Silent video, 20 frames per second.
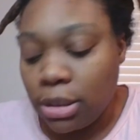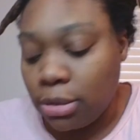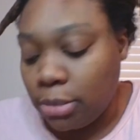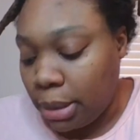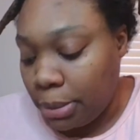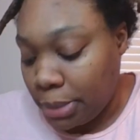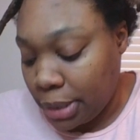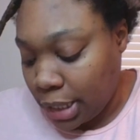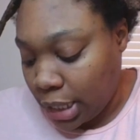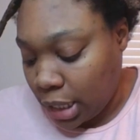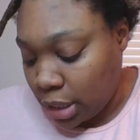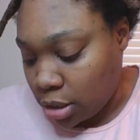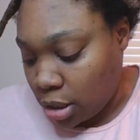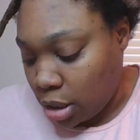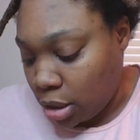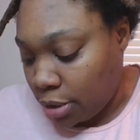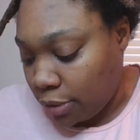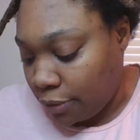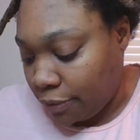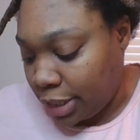meme that I
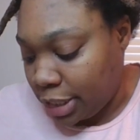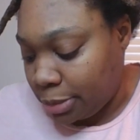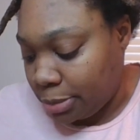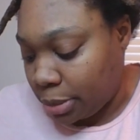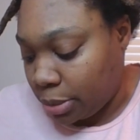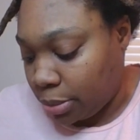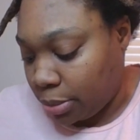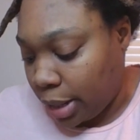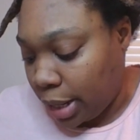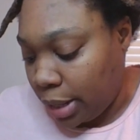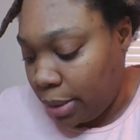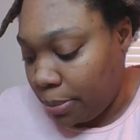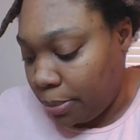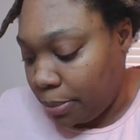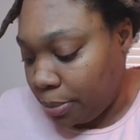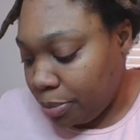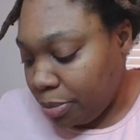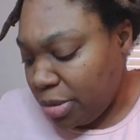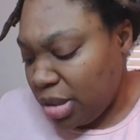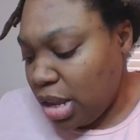saw on Facebook, right?
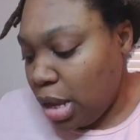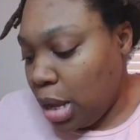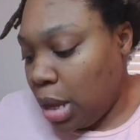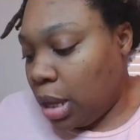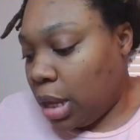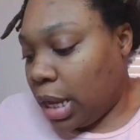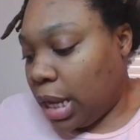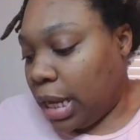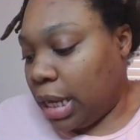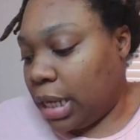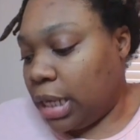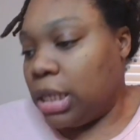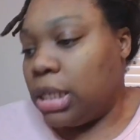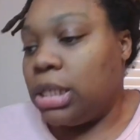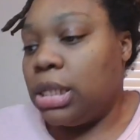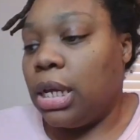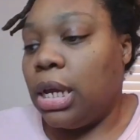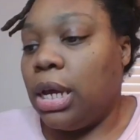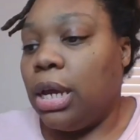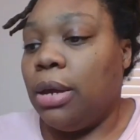And it
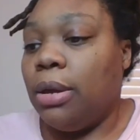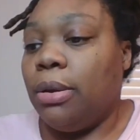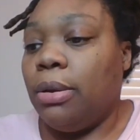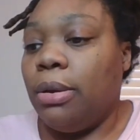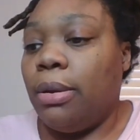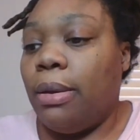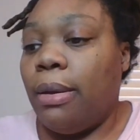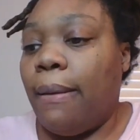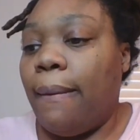said,